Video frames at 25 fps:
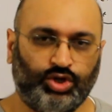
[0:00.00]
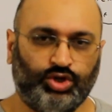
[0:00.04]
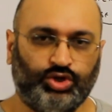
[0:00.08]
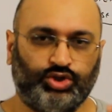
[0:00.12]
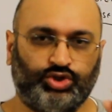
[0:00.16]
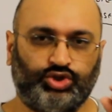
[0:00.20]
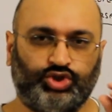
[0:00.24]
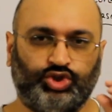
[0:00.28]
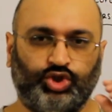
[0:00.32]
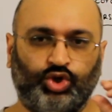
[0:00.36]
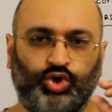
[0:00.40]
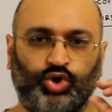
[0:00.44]

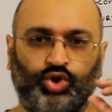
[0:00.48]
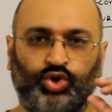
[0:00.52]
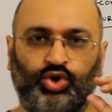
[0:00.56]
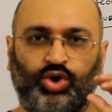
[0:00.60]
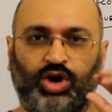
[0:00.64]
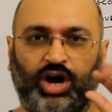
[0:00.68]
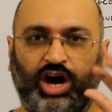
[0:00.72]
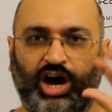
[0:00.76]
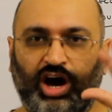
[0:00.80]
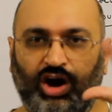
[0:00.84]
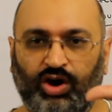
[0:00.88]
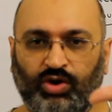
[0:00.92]

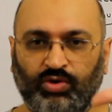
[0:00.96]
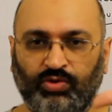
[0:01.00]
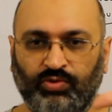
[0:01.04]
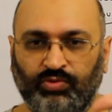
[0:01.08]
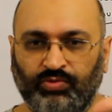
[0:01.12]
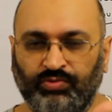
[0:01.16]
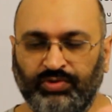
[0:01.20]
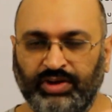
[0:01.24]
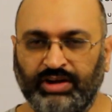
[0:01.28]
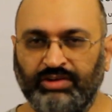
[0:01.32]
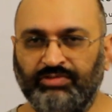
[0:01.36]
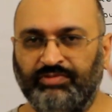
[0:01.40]
So
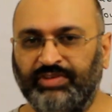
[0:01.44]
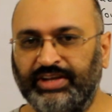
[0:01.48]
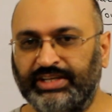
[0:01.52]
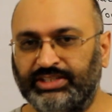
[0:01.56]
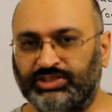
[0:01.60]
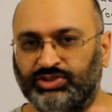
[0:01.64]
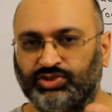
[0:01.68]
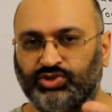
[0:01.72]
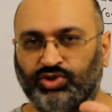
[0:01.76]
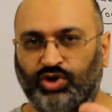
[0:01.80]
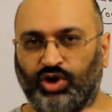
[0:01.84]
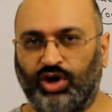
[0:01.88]
how will we
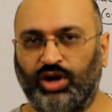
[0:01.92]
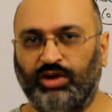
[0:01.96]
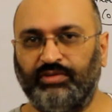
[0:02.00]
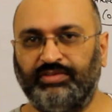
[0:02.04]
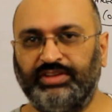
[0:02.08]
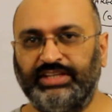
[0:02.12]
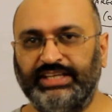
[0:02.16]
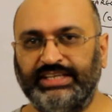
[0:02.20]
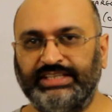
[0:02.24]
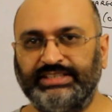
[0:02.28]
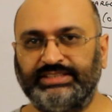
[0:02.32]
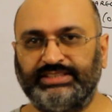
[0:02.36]

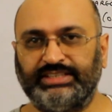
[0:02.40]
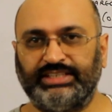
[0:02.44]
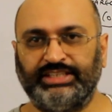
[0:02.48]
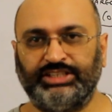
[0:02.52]
solve these